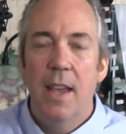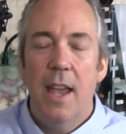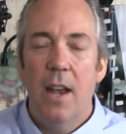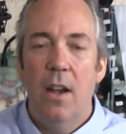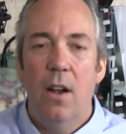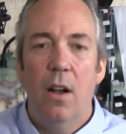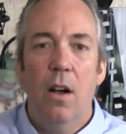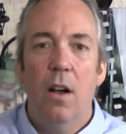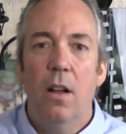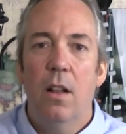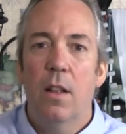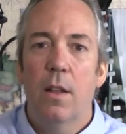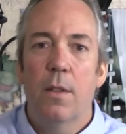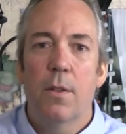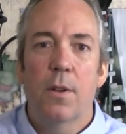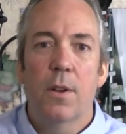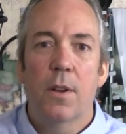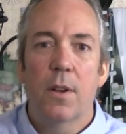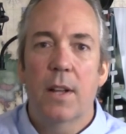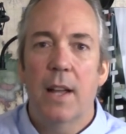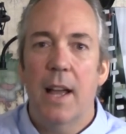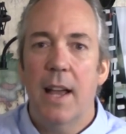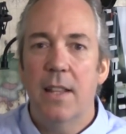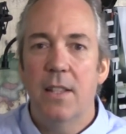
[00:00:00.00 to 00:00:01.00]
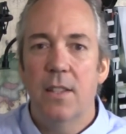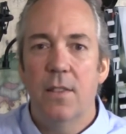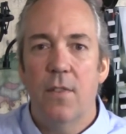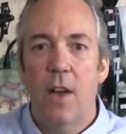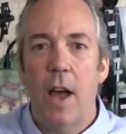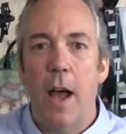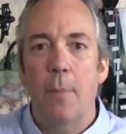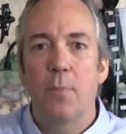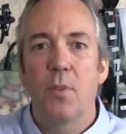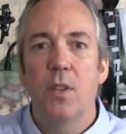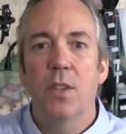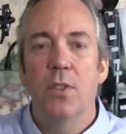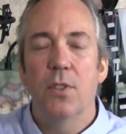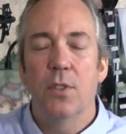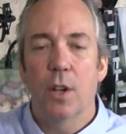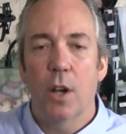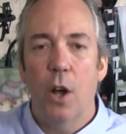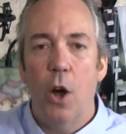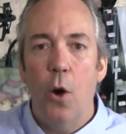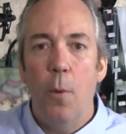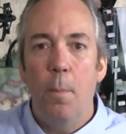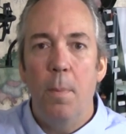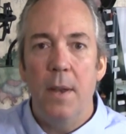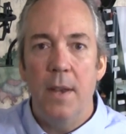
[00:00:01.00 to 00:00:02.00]
and all other kinds of options
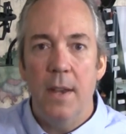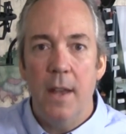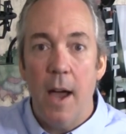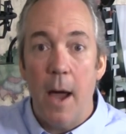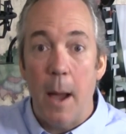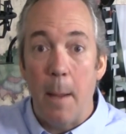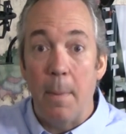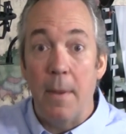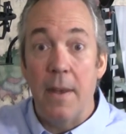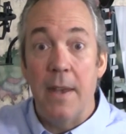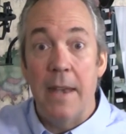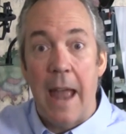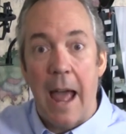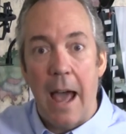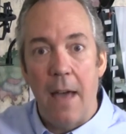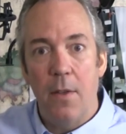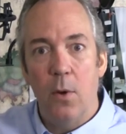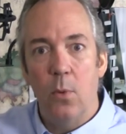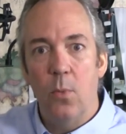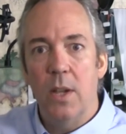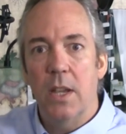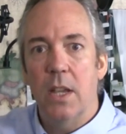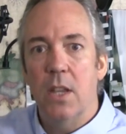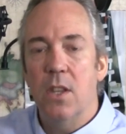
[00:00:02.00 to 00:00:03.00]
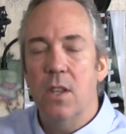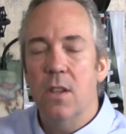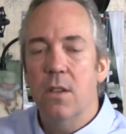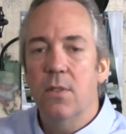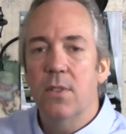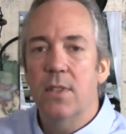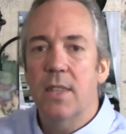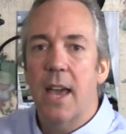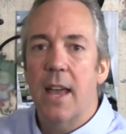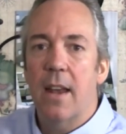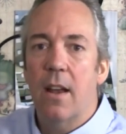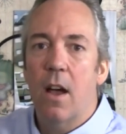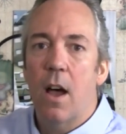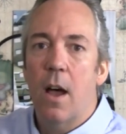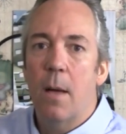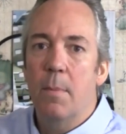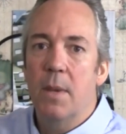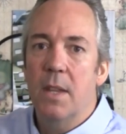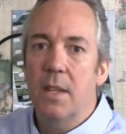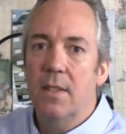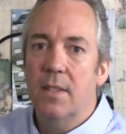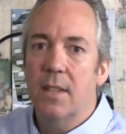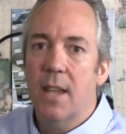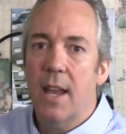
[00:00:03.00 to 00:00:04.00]
are opened up now that we can use that
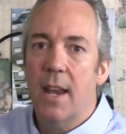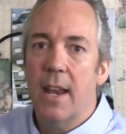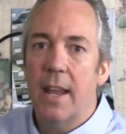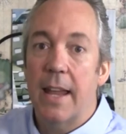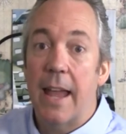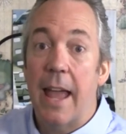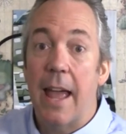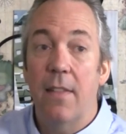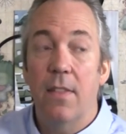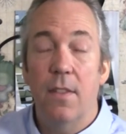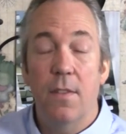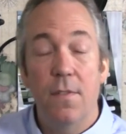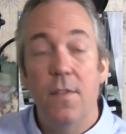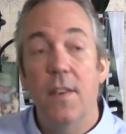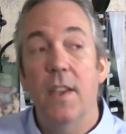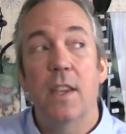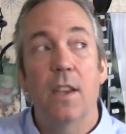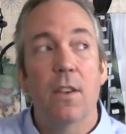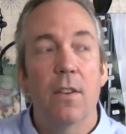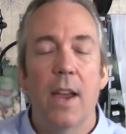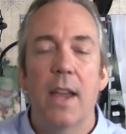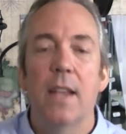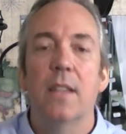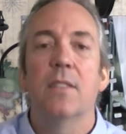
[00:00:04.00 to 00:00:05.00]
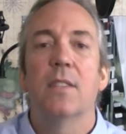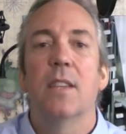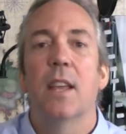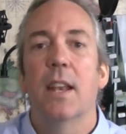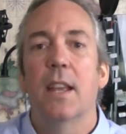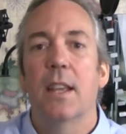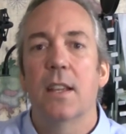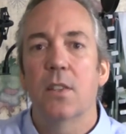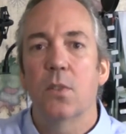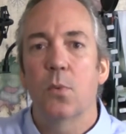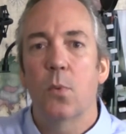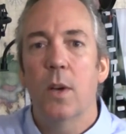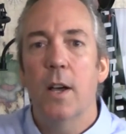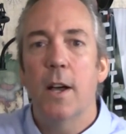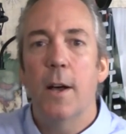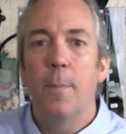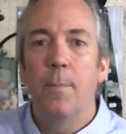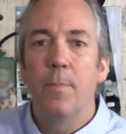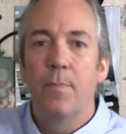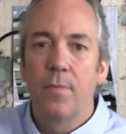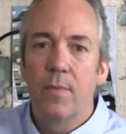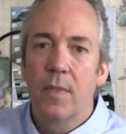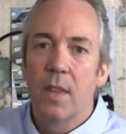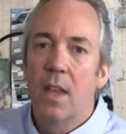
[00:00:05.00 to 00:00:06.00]
Omni setting and the figure 8 setting as well.